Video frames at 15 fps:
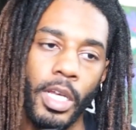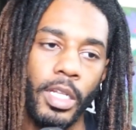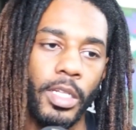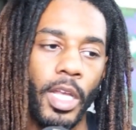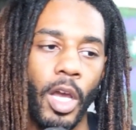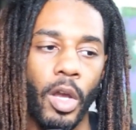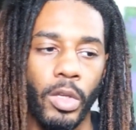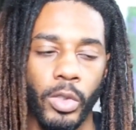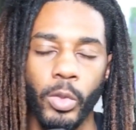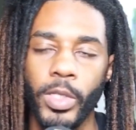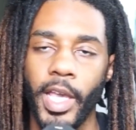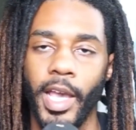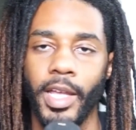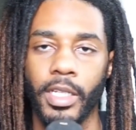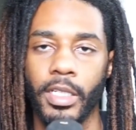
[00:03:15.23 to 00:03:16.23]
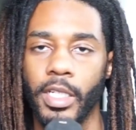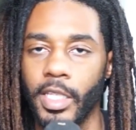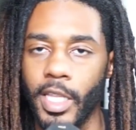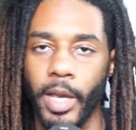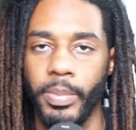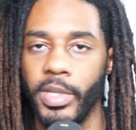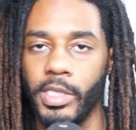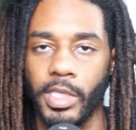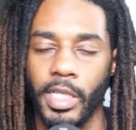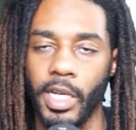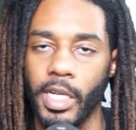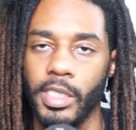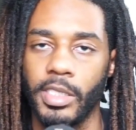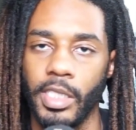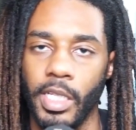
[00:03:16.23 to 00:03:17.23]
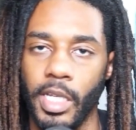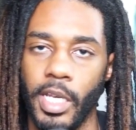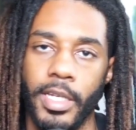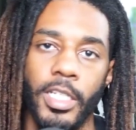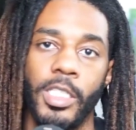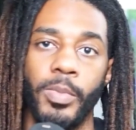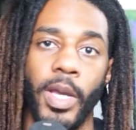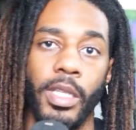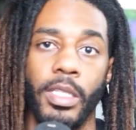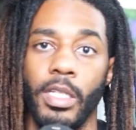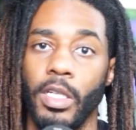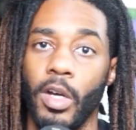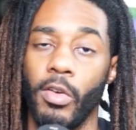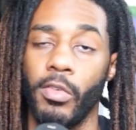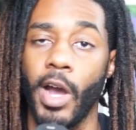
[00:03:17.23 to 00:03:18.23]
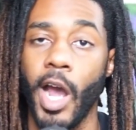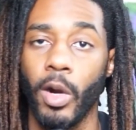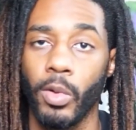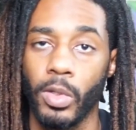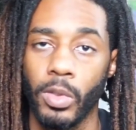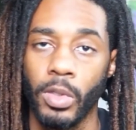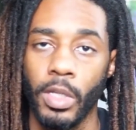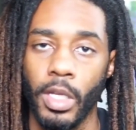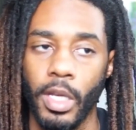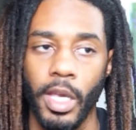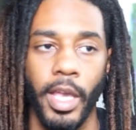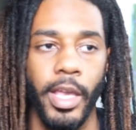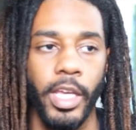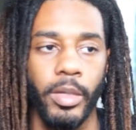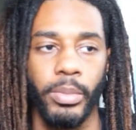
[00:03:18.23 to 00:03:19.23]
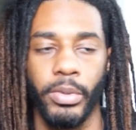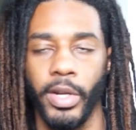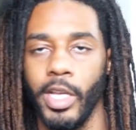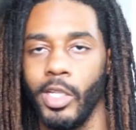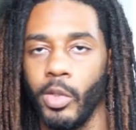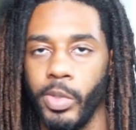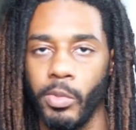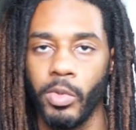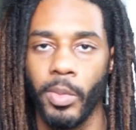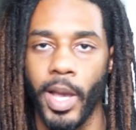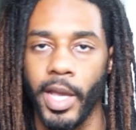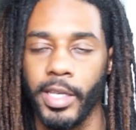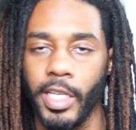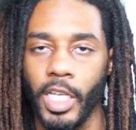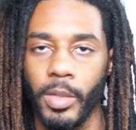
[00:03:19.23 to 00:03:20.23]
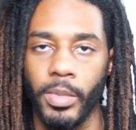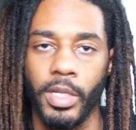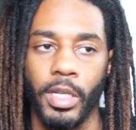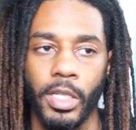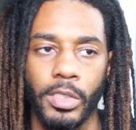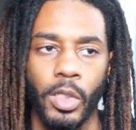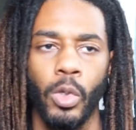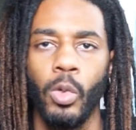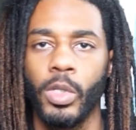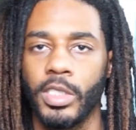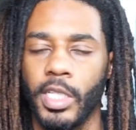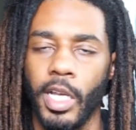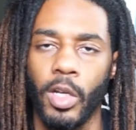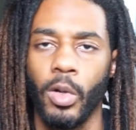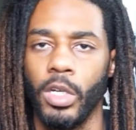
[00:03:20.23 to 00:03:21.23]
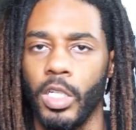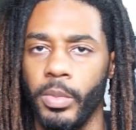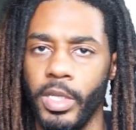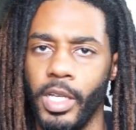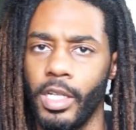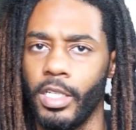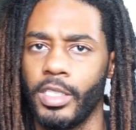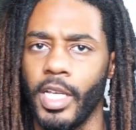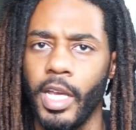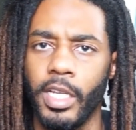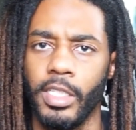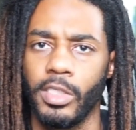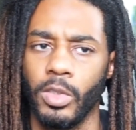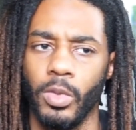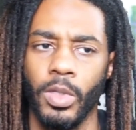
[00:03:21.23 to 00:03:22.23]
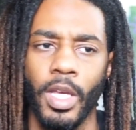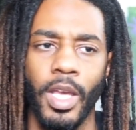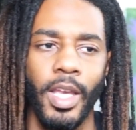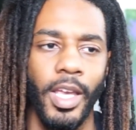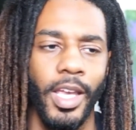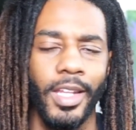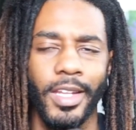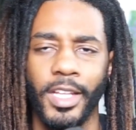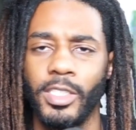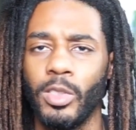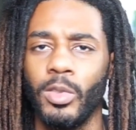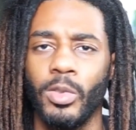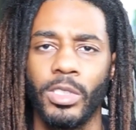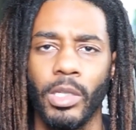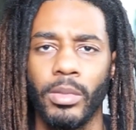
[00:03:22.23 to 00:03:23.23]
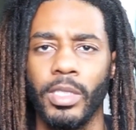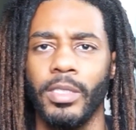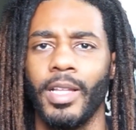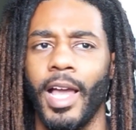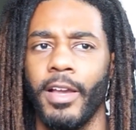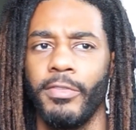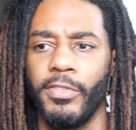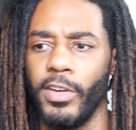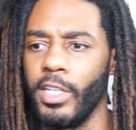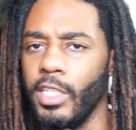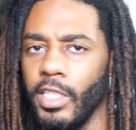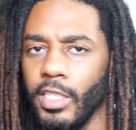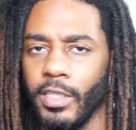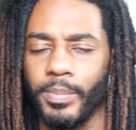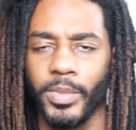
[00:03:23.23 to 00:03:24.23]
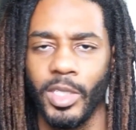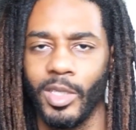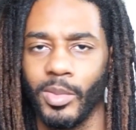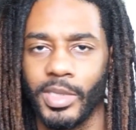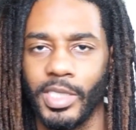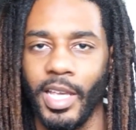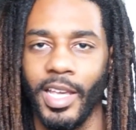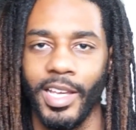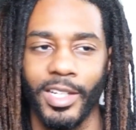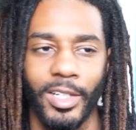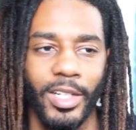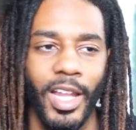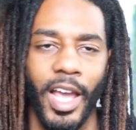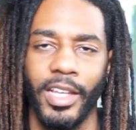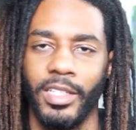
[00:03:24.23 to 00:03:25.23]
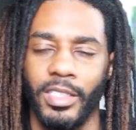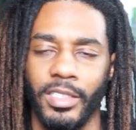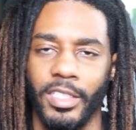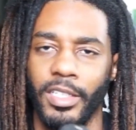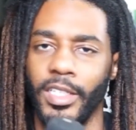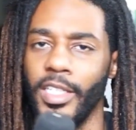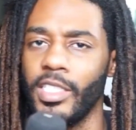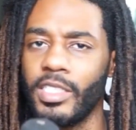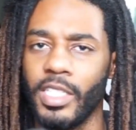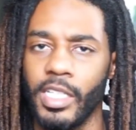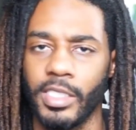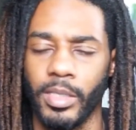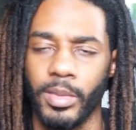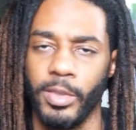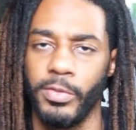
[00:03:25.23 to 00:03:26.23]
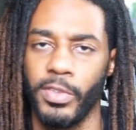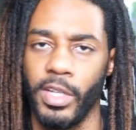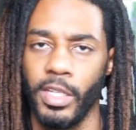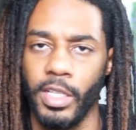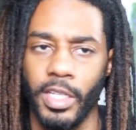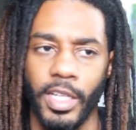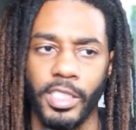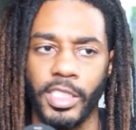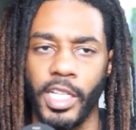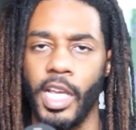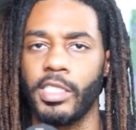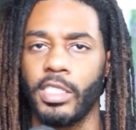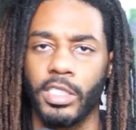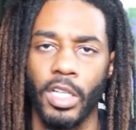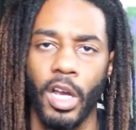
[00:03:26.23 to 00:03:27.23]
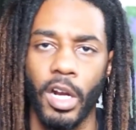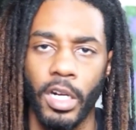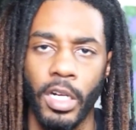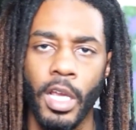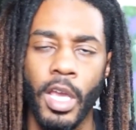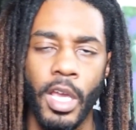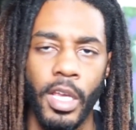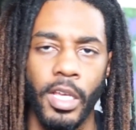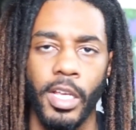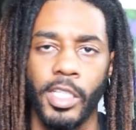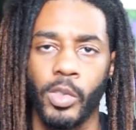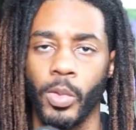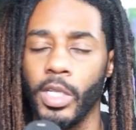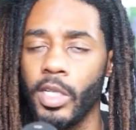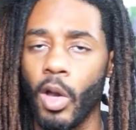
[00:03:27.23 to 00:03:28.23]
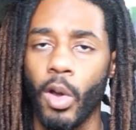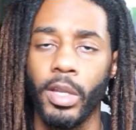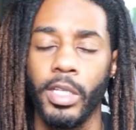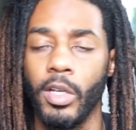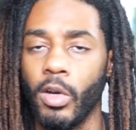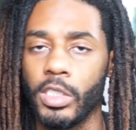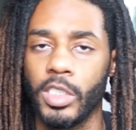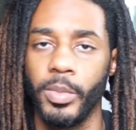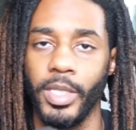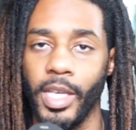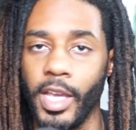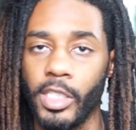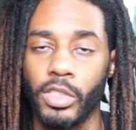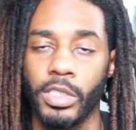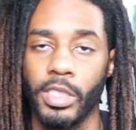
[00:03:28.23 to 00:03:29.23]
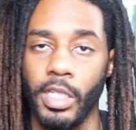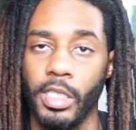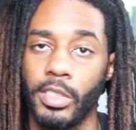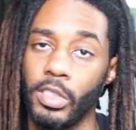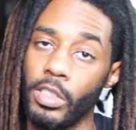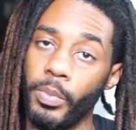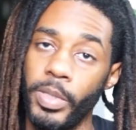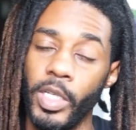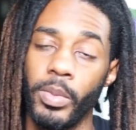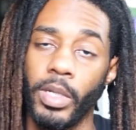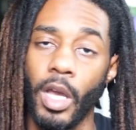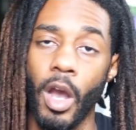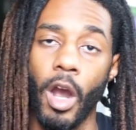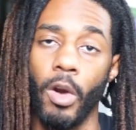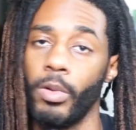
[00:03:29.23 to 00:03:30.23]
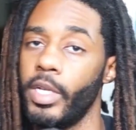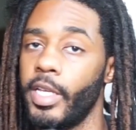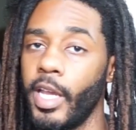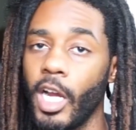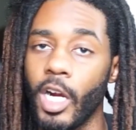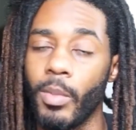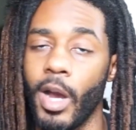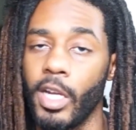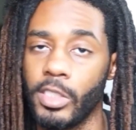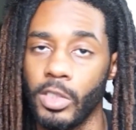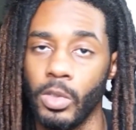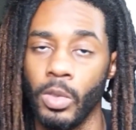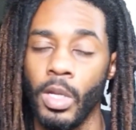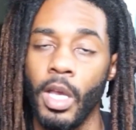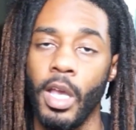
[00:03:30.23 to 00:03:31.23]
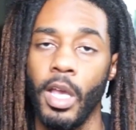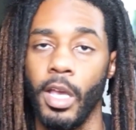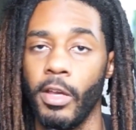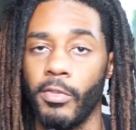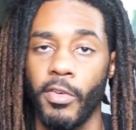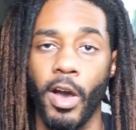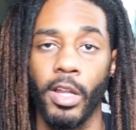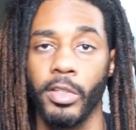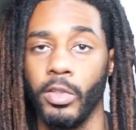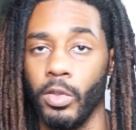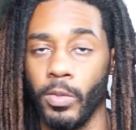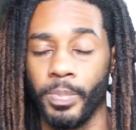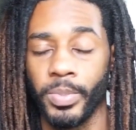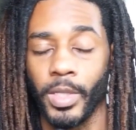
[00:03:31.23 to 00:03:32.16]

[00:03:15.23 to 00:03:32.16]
Now, you can't look at that piece of content and expect it to go viral and bring new people back in, because who is that going to be entertaining to? Unless you do something like funny, you know what I'm saying? Or like your niece does something funny, then chances are it's really only going to be interesting to the people that already care about you and follow you.